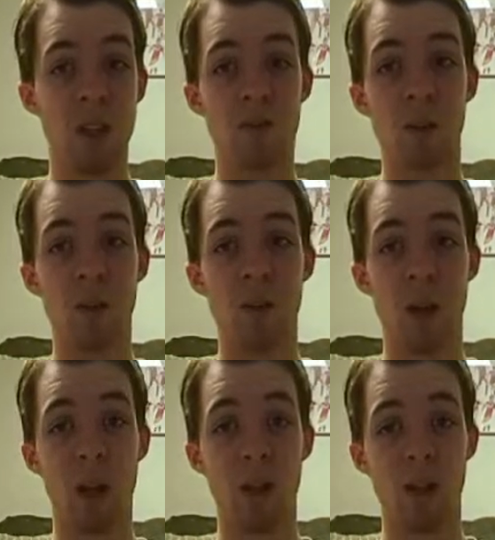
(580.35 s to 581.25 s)
spilling
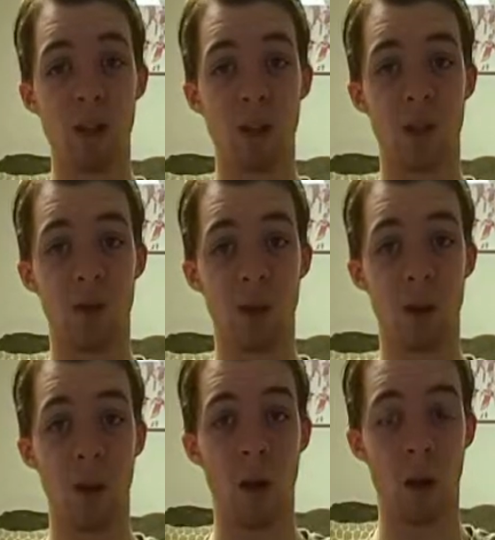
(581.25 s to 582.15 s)
my ideas
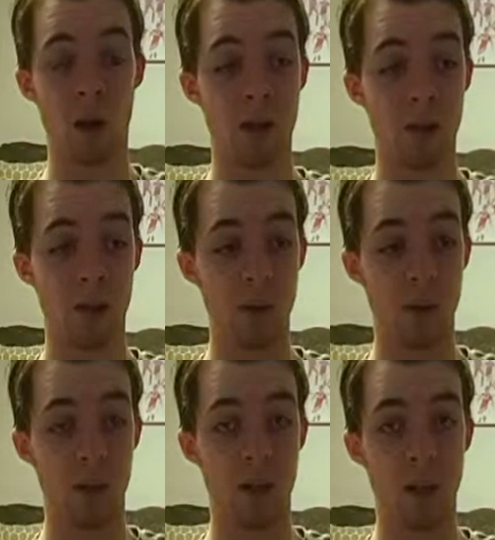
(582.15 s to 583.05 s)
for Series
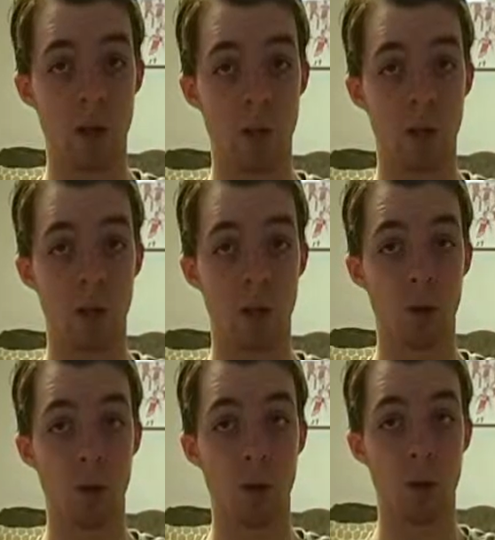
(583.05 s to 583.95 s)
8 of Doctor
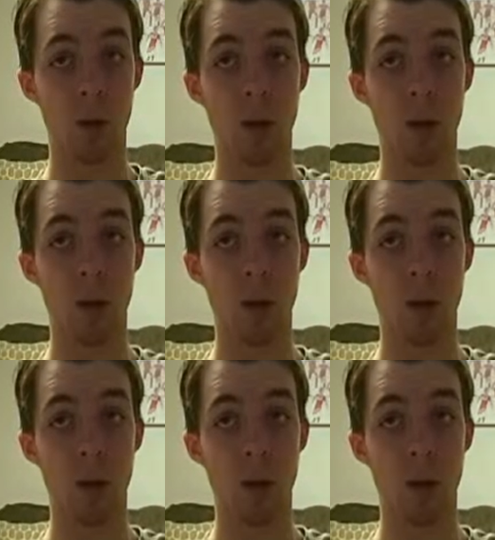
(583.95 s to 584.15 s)
Who.